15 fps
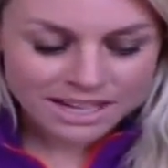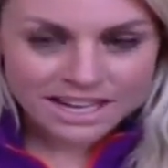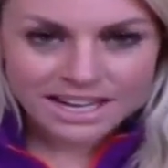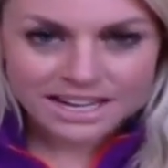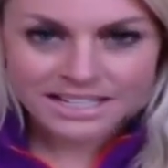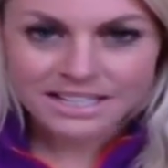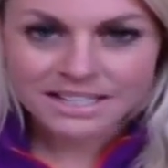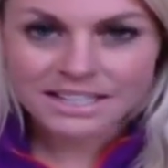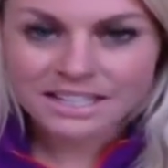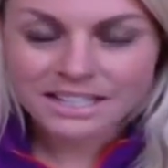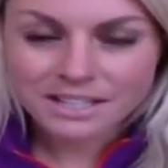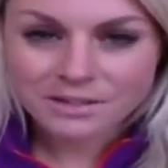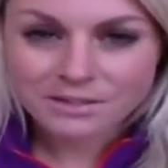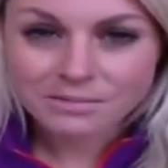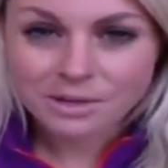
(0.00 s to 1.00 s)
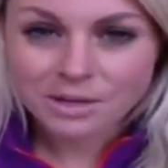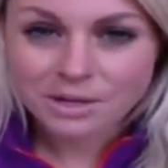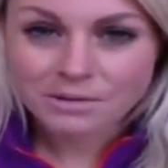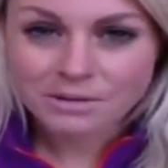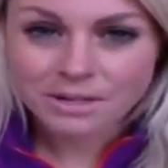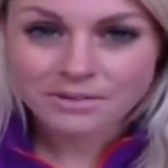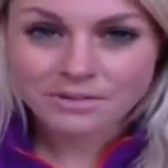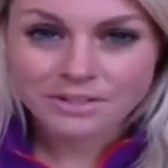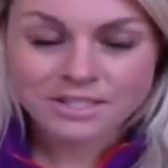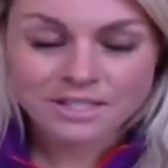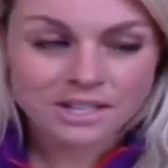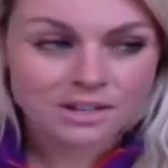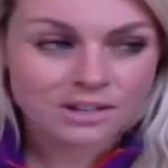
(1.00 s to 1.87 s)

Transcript: Eddie the Eagle mockery for so